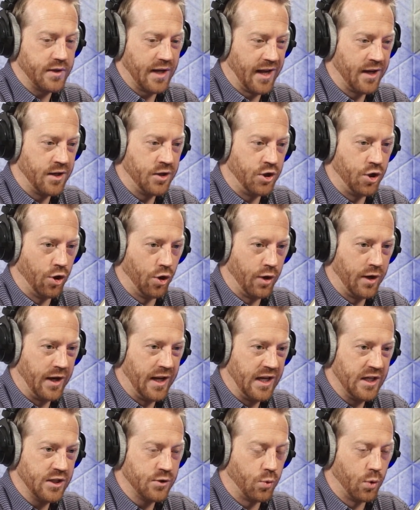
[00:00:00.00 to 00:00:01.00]
and your
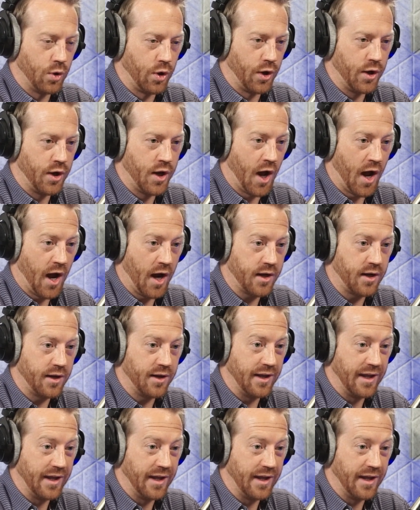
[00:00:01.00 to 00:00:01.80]
knees will knock